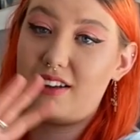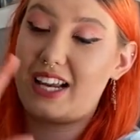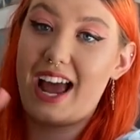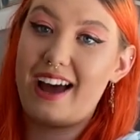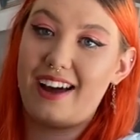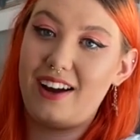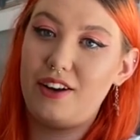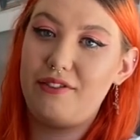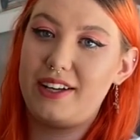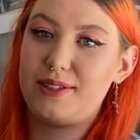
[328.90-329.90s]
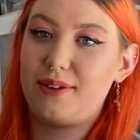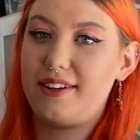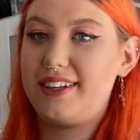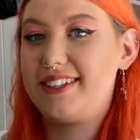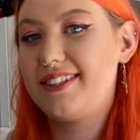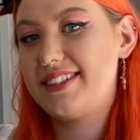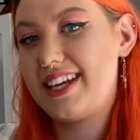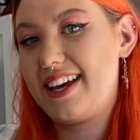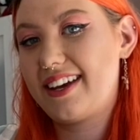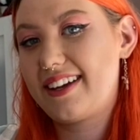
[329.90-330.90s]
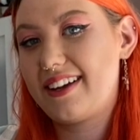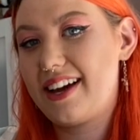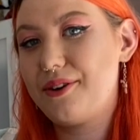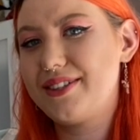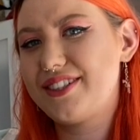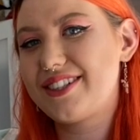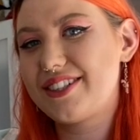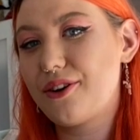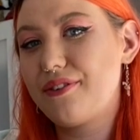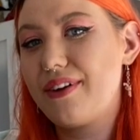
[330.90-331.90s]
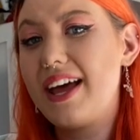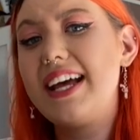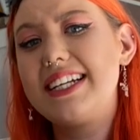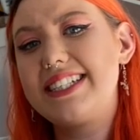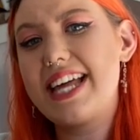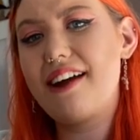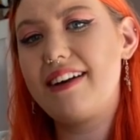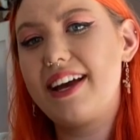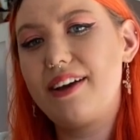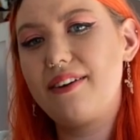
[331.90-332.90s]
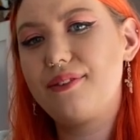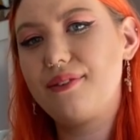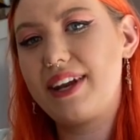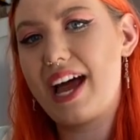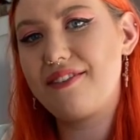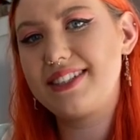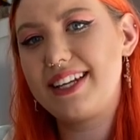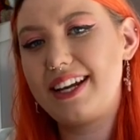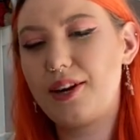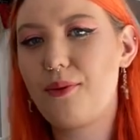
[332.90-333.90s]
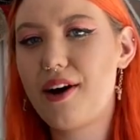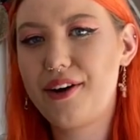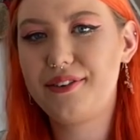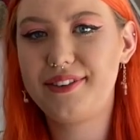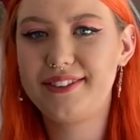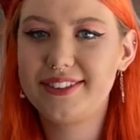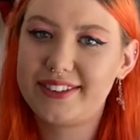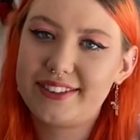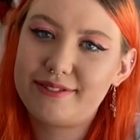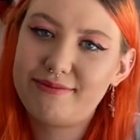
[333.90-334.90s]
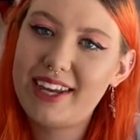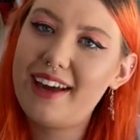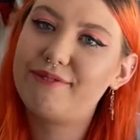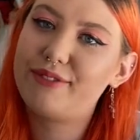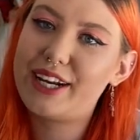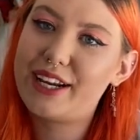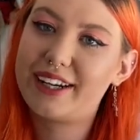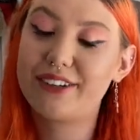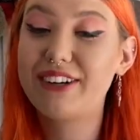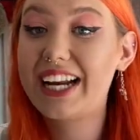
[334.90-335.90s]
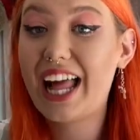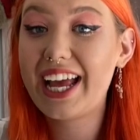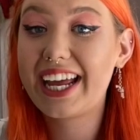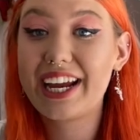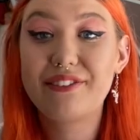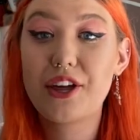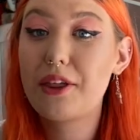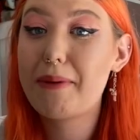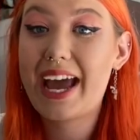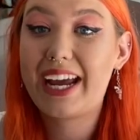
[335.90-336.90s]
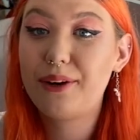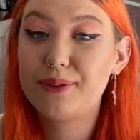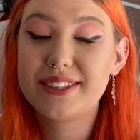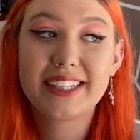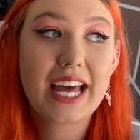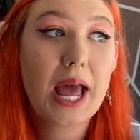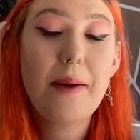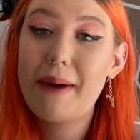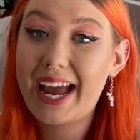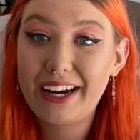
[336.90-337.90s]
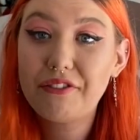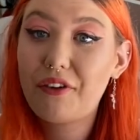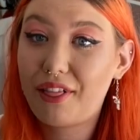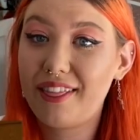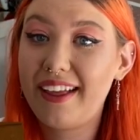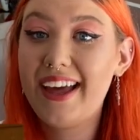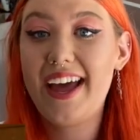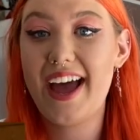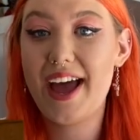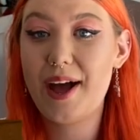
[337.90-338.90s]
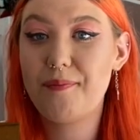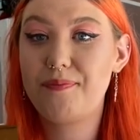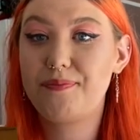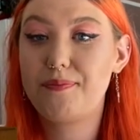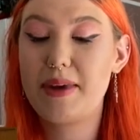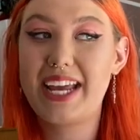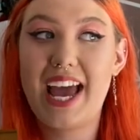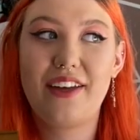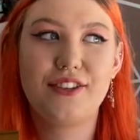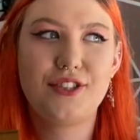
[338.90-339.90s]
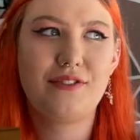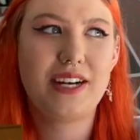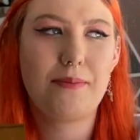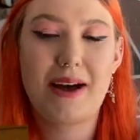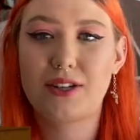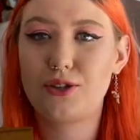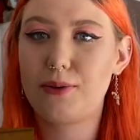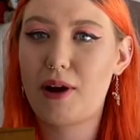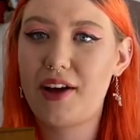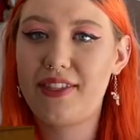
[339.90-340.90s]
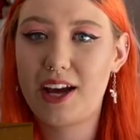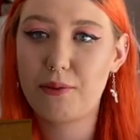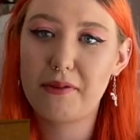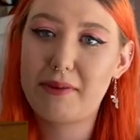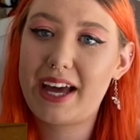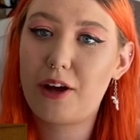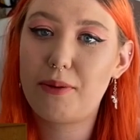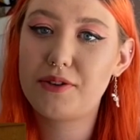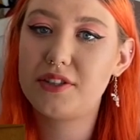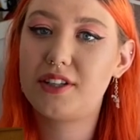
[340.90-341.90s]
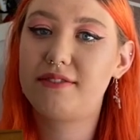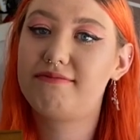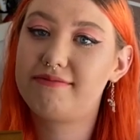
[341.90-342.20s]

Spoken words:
yeah, I love this one. This is sick. I always just sort of stare at it when I haven't seen it in a while and just really like it, even though the pain's painful. But yeah, there's not really a backstory behind that. I want my elbow done.